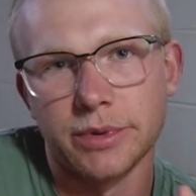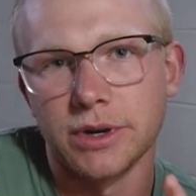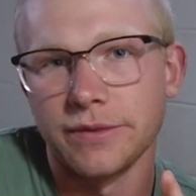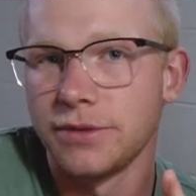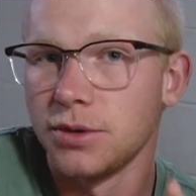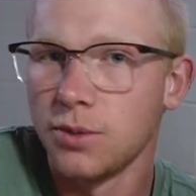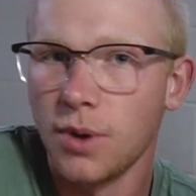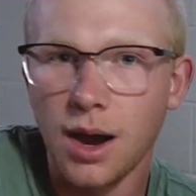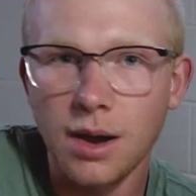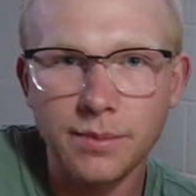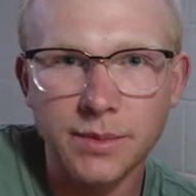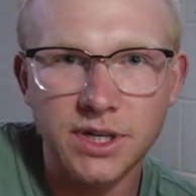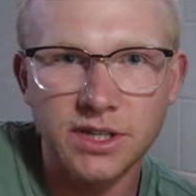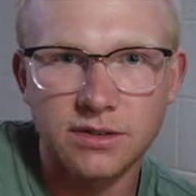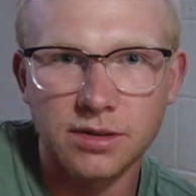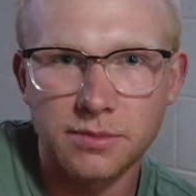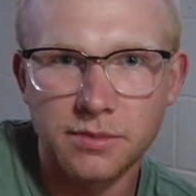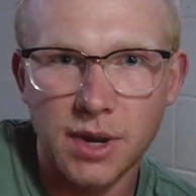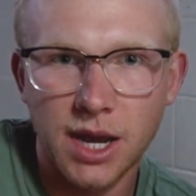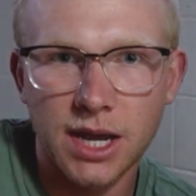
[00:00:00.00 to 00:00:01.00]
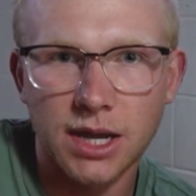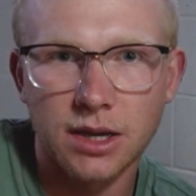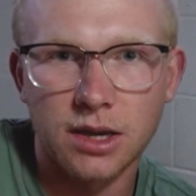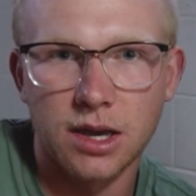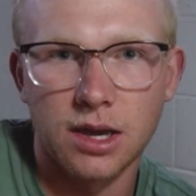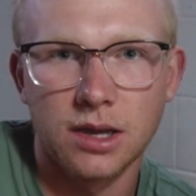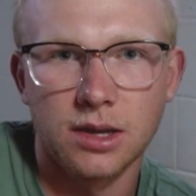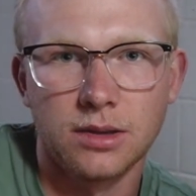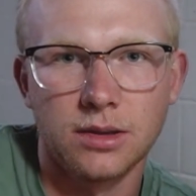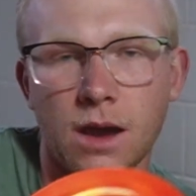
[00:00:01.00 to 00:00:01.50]
but if you want me to make
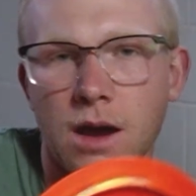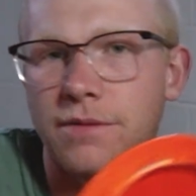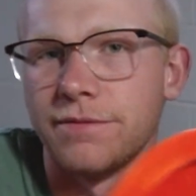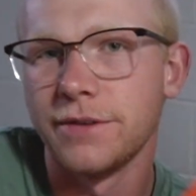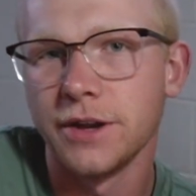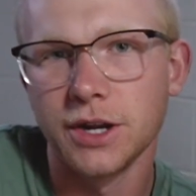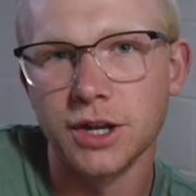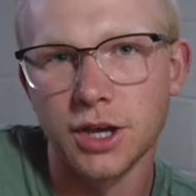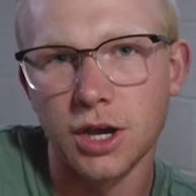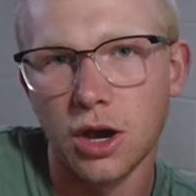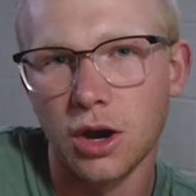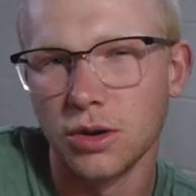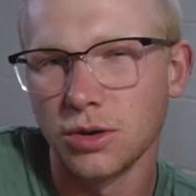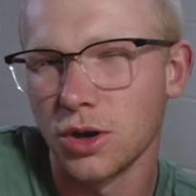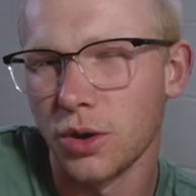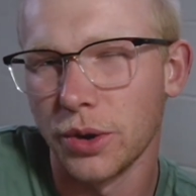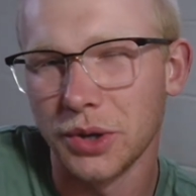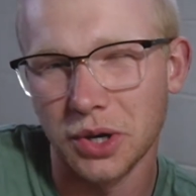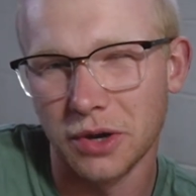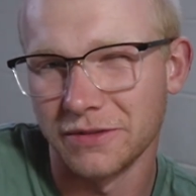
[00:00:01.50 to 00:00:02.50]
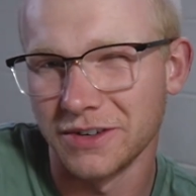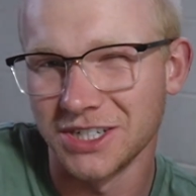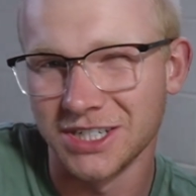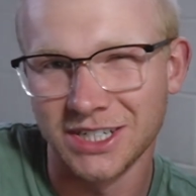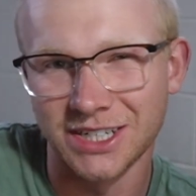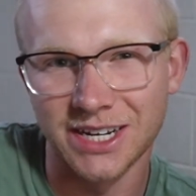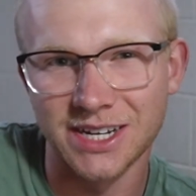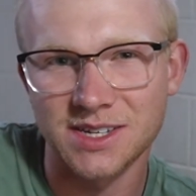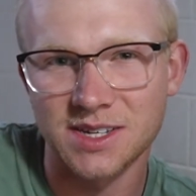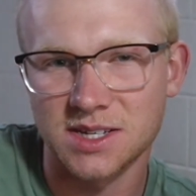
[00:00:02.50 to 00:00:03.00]
a video going over
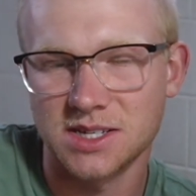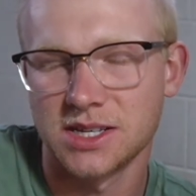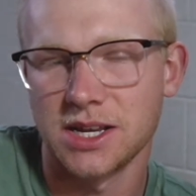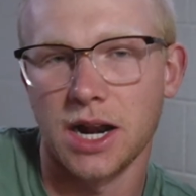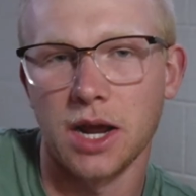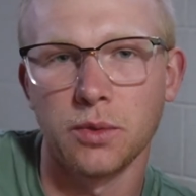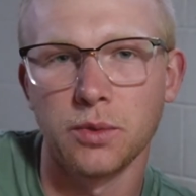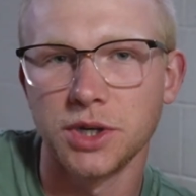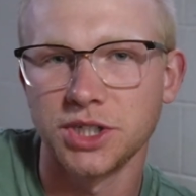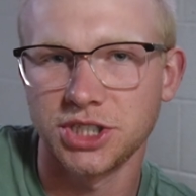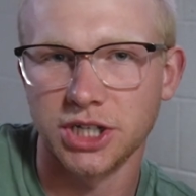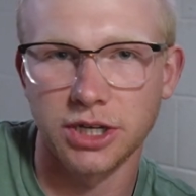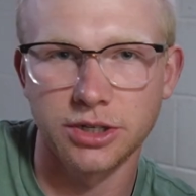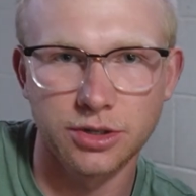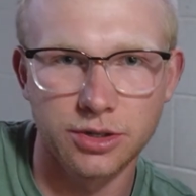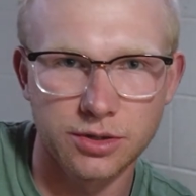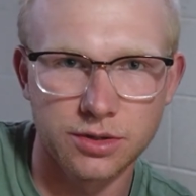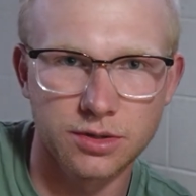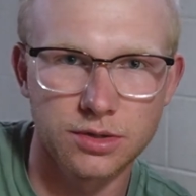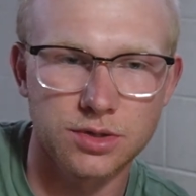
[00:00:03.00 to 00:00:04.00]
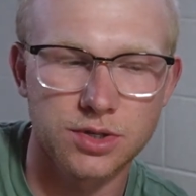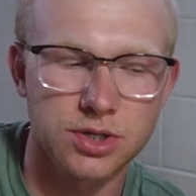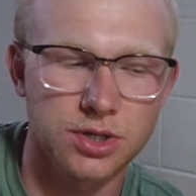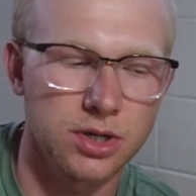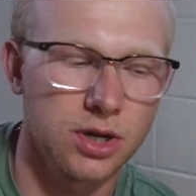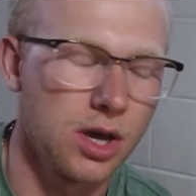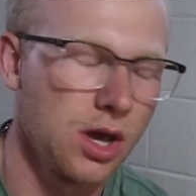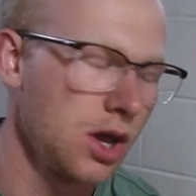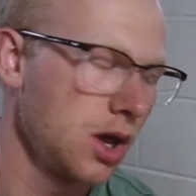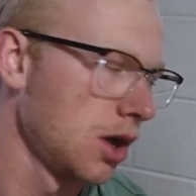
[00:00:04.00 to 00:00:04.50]
discs that I wish I used
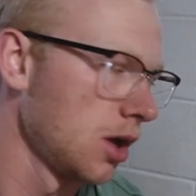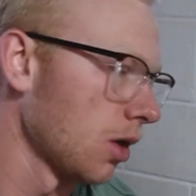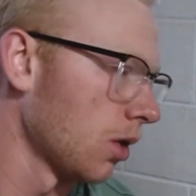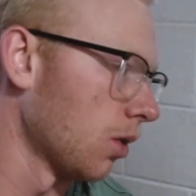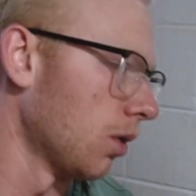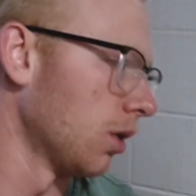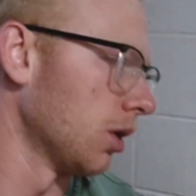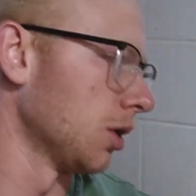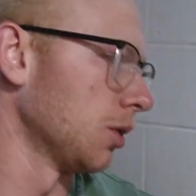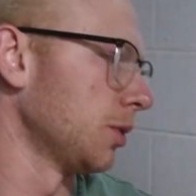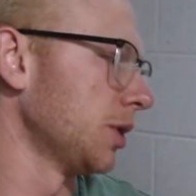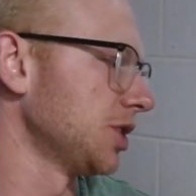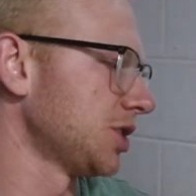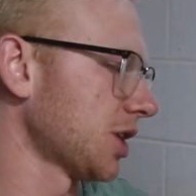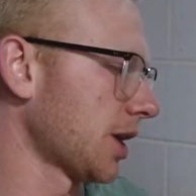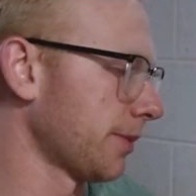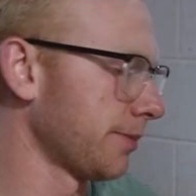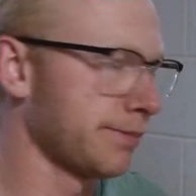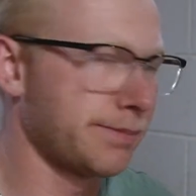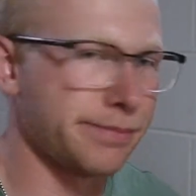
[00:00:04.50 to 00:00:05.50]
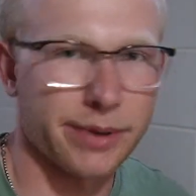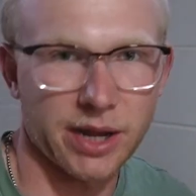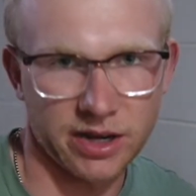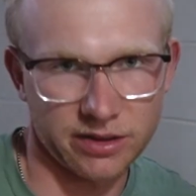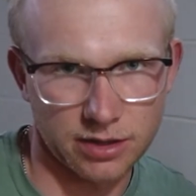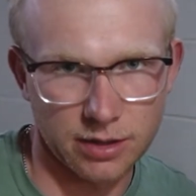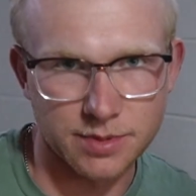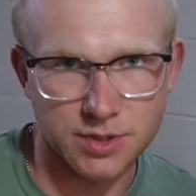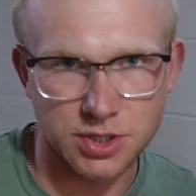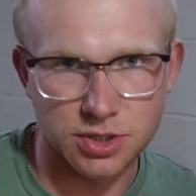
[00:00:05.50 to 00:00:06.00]
or wish I picked
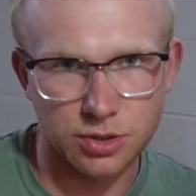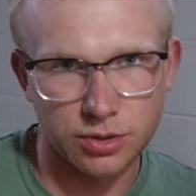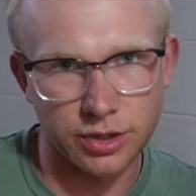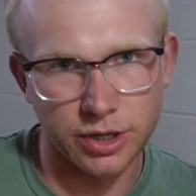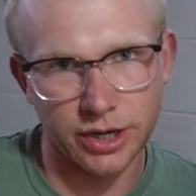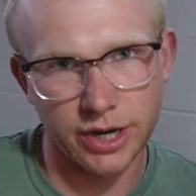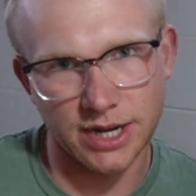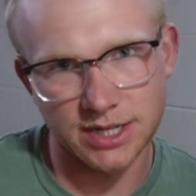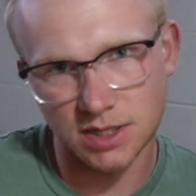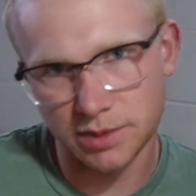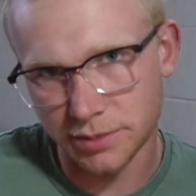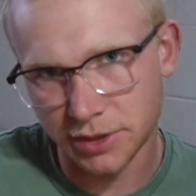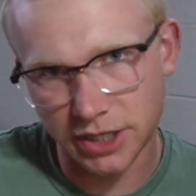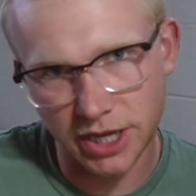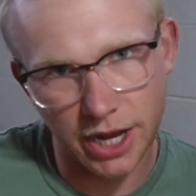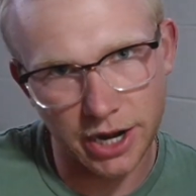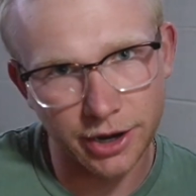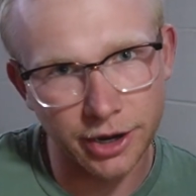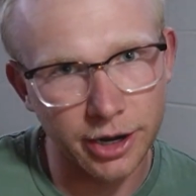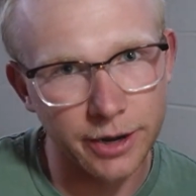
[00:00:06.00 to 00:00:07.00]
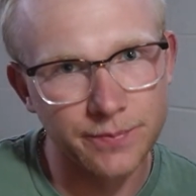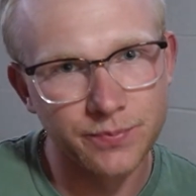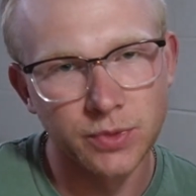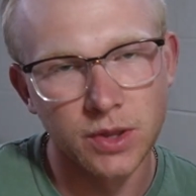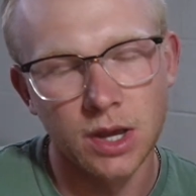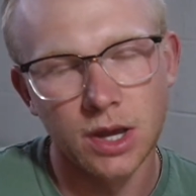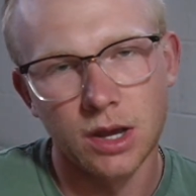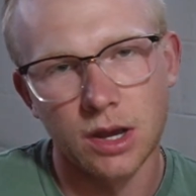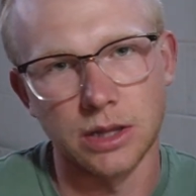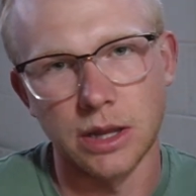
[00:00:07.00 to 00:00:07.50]
up sooner as a beginner,
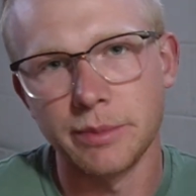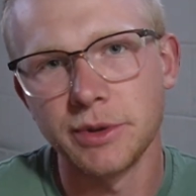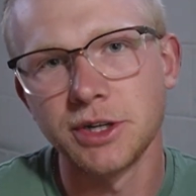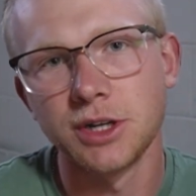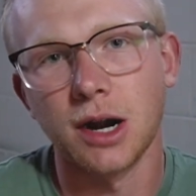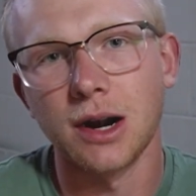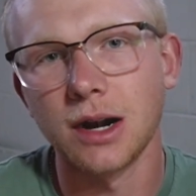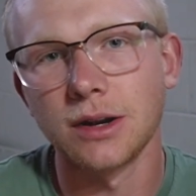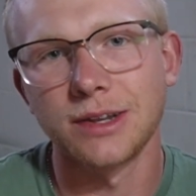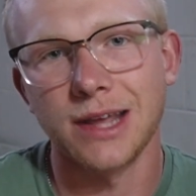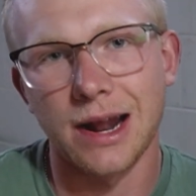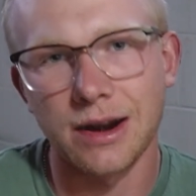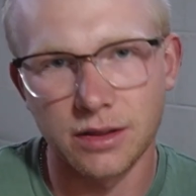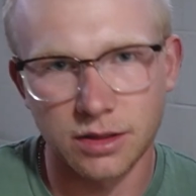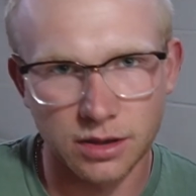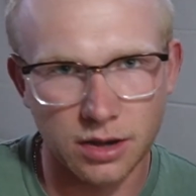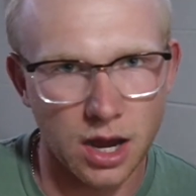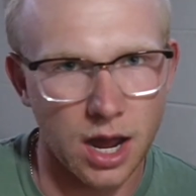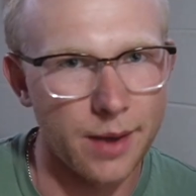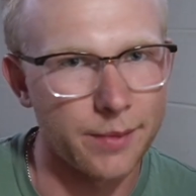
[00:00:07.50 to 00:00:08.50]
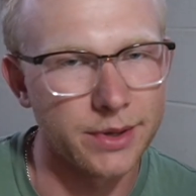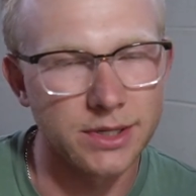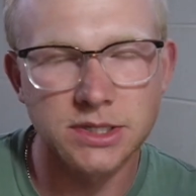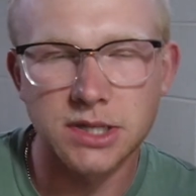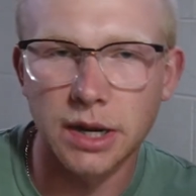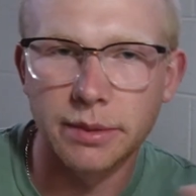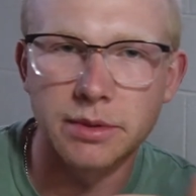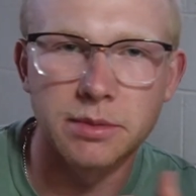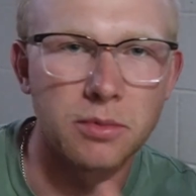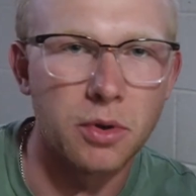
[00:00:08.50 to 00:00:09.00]
let me down in the comments.
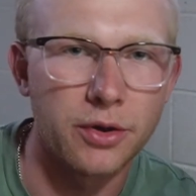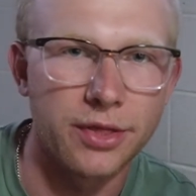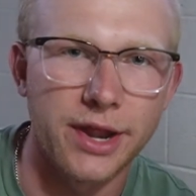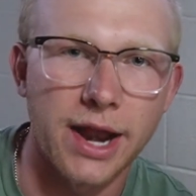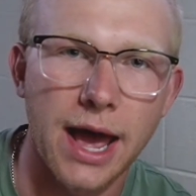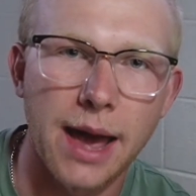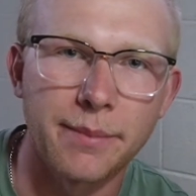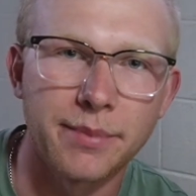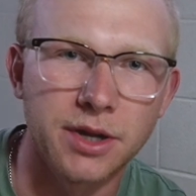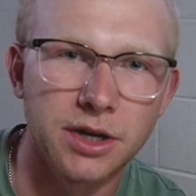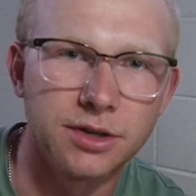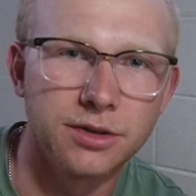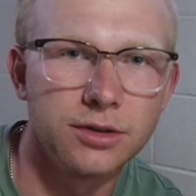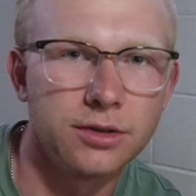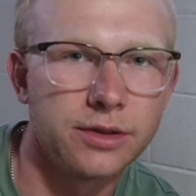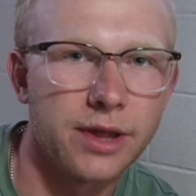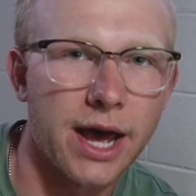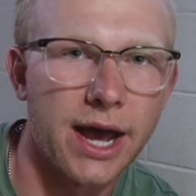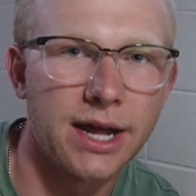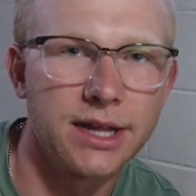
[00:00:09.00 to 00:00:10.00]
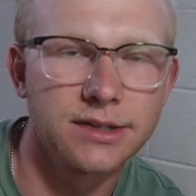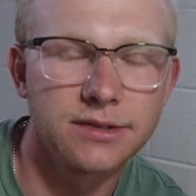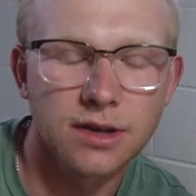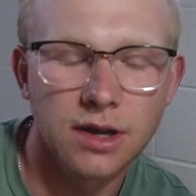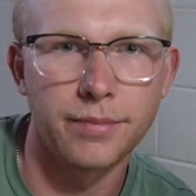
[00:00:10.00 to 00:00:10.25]
I'd be more than happy to do that.